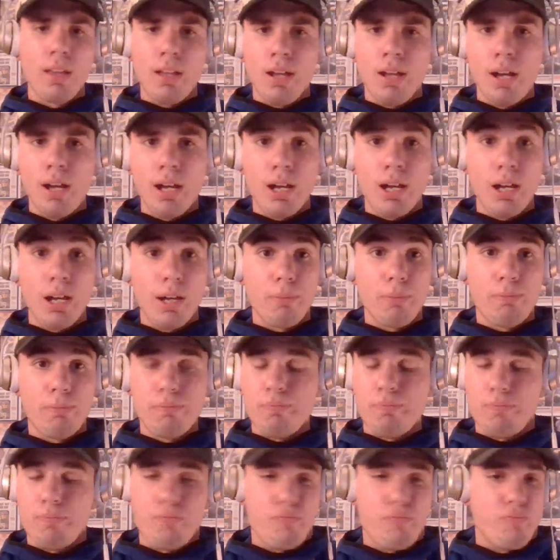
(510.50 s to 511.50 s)

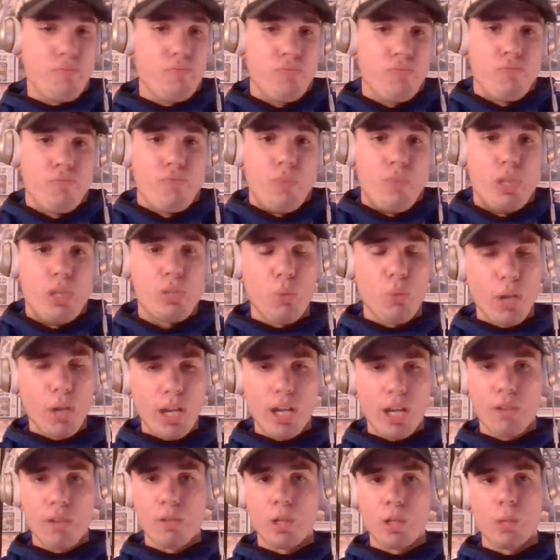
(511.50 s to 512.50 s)
It's
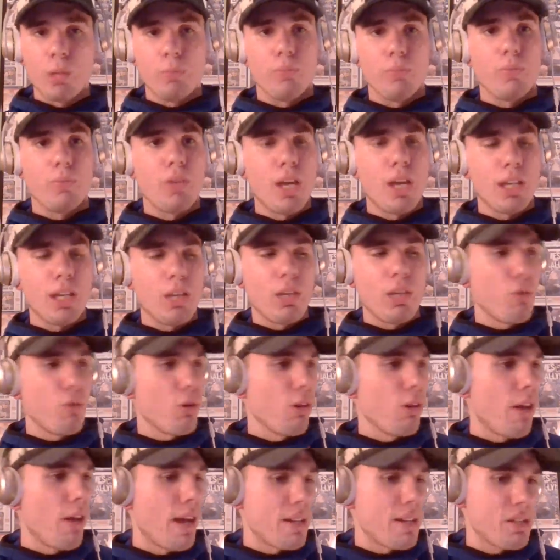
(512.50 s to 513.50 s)
whatever. Thank you for
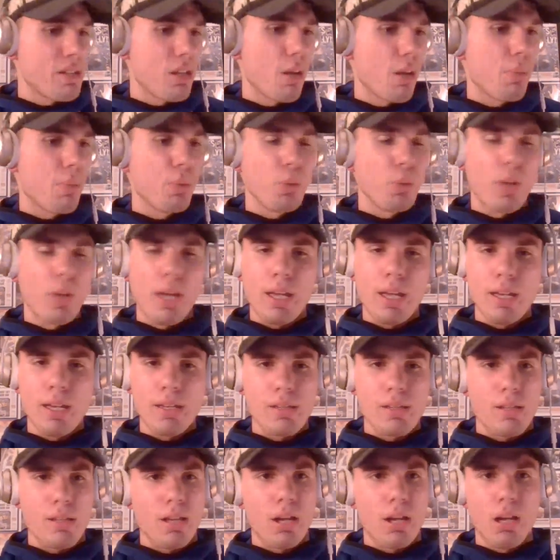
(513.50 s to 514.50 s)
the last couple of
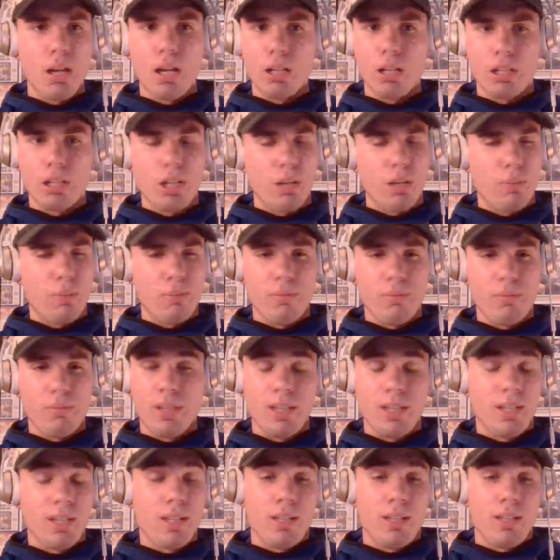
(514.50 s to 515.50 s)
days.
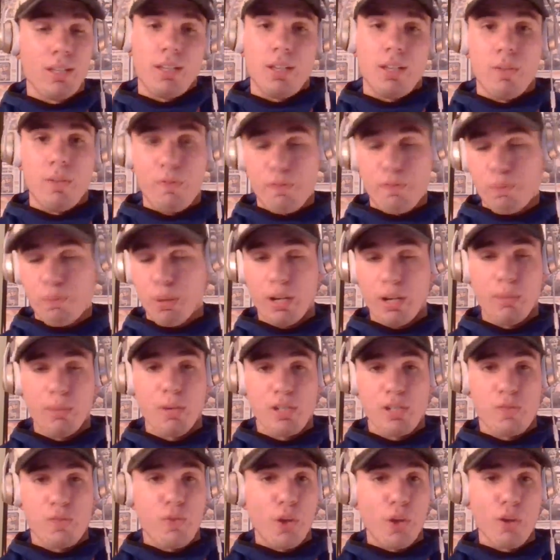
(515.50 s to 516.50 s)
It pretty
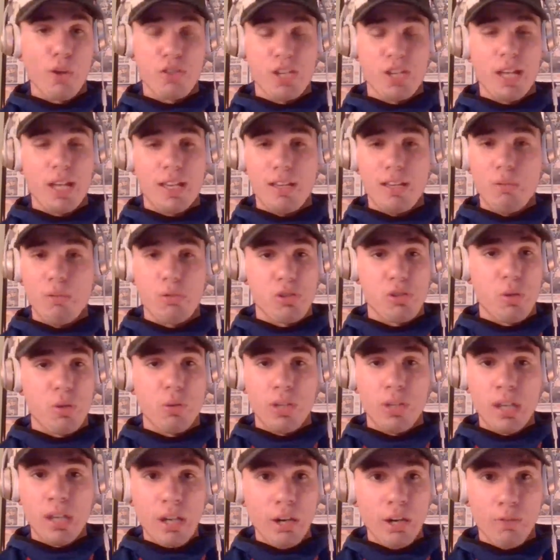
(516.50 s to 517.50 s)
much feels like he was
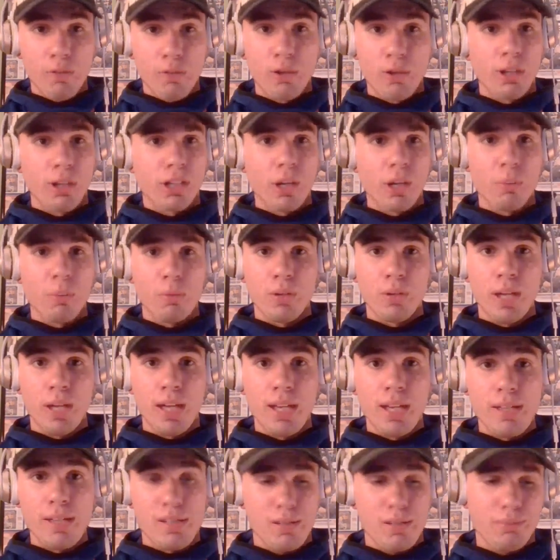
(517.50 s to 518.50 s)
only here for a couple of
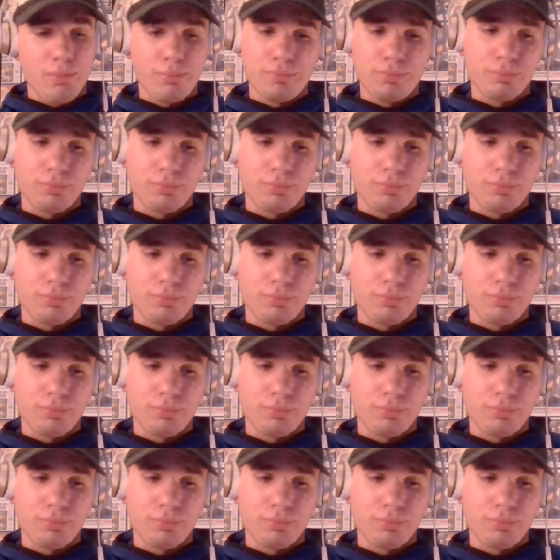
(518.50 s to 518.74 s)
days.